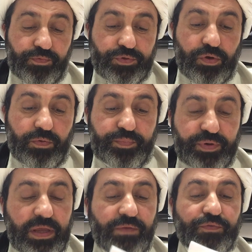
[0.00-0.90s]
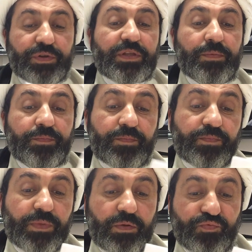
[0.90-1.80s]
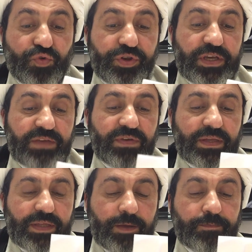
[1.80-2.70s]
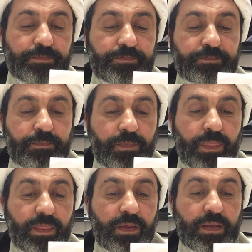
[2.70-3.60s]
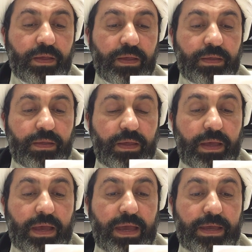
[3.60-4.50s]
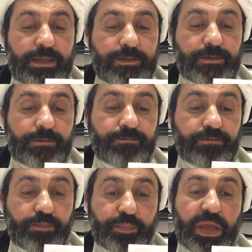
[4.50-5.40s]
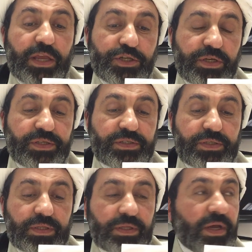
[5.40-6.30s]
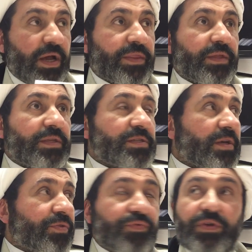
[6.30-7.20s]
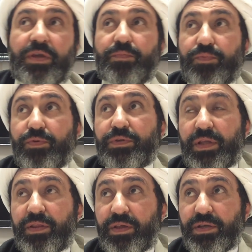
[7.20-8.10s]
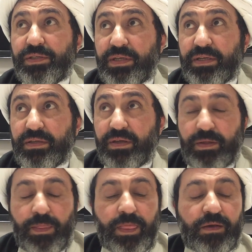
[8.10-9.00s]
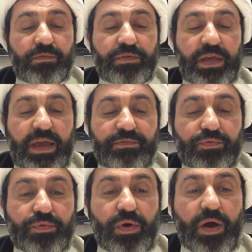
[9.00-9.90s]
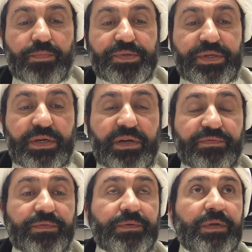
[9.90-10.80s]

So praying for them, forgiving them, and patience. I think these are three important things that we have to observe.